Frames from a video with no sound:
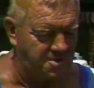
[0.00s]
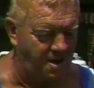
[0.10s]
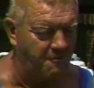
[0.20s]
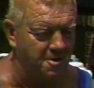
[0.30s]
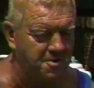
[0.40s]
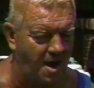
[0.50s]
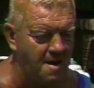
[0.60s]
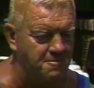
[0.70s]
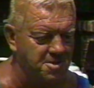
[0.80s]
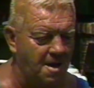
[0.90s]
several
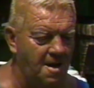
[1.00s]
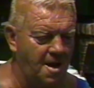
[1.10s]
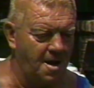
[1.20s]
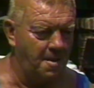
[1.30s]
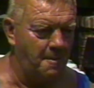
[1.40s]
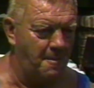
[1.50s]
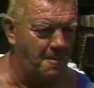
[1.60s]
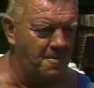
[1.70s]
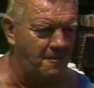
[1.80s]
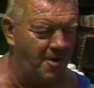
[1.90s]
times,
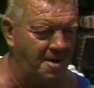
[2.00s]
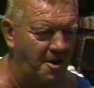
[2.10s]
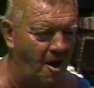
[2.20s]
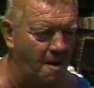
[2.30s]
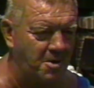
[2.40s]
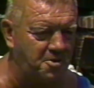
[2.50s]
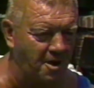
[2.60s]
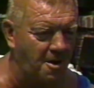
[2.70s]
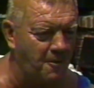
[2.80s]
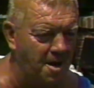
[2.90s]
the Army
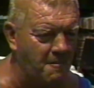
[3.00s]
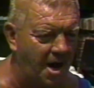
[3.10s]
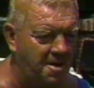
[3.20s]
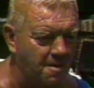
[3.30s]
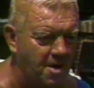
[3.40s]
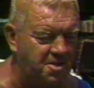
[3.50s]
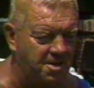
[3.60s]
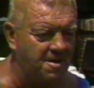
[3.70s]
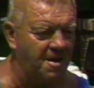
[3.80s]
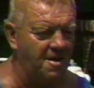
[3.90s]
took away my
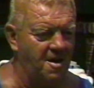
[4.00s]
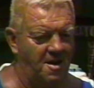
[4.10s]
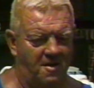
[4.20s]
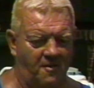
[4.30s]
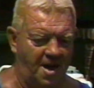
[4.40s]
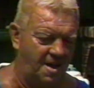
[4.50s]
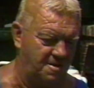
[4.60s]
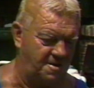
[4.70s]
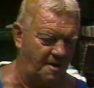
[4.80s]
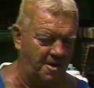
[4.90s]
commission.
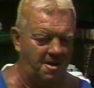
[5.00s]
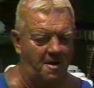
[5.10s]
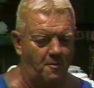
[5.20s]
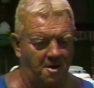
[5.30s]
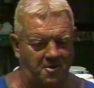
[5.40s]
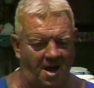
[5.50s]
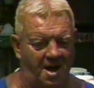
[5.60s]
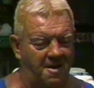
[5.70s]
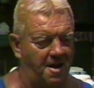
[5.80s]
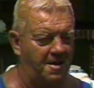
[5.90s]
Well, everything worked
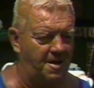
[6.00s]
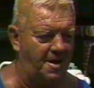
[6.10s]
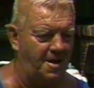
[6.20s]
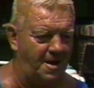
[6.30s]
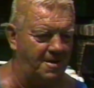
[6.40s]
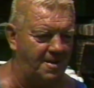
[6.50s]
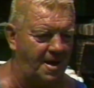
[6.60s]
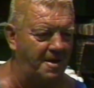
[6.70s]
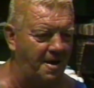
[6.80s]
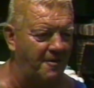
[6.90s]
out.
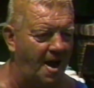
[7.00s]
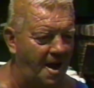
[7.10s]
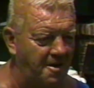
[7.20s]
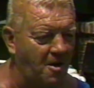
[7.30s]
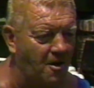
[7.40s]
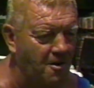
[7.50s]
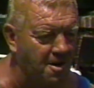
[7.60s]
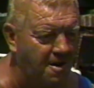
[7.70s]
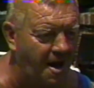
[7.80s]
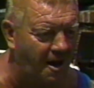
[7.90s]
I never had to go
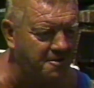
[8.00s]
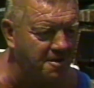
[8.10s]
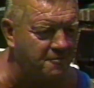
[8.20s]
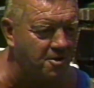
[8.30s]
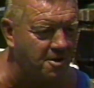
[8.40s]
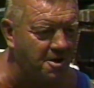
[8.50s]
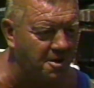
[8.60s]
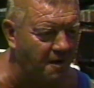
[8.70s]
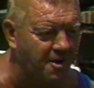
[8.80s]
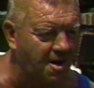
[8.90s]
to active duty,
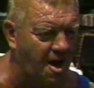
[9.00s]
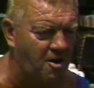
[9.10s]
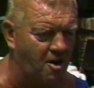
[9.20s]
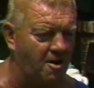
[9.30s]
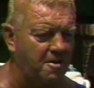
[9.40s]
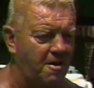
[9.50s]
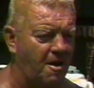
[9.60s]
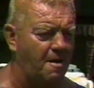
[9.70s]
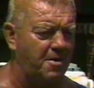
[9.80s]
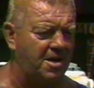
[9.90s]
never got hurt in the
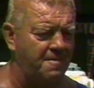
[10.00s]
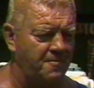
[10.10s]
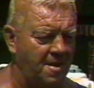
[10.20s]
Army.